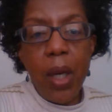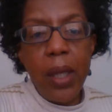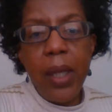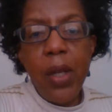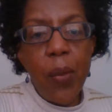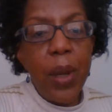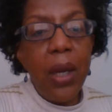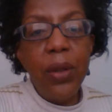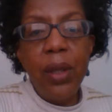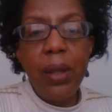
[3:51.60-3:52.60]
in your
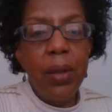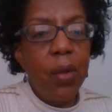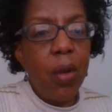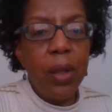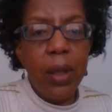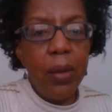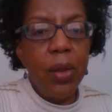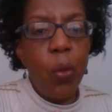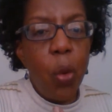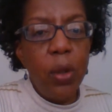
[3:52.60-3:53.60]
mouth, you've got,
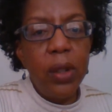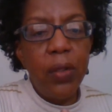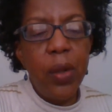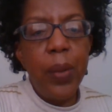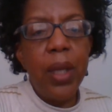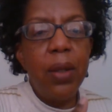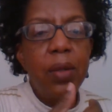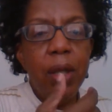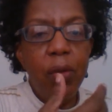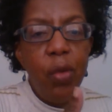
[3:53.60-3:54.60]
the walls of your mouth,
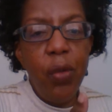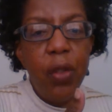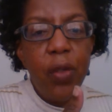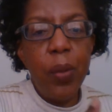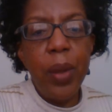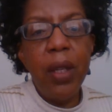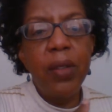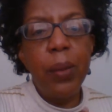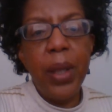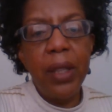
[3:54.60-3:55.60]
the roof of your mouth,
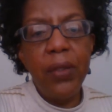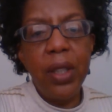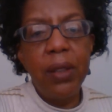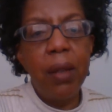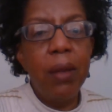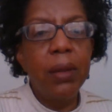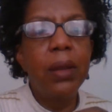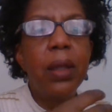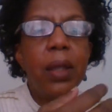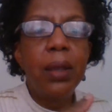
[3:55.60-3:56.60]
the back of your
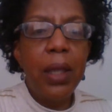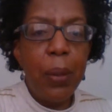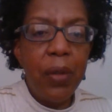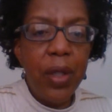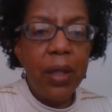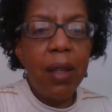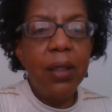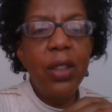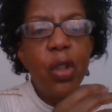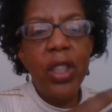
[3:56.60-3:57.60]
tongue, tip of your
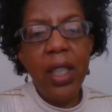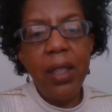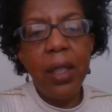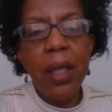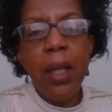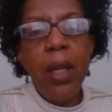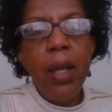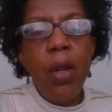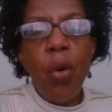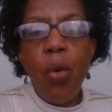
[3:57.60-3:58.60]
tongue, your teeth,
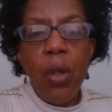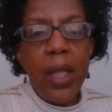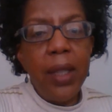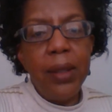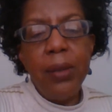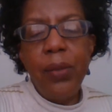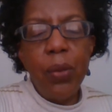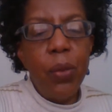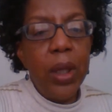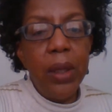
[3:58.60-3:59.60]
all that
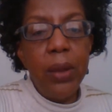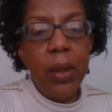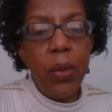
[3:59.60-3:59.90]
will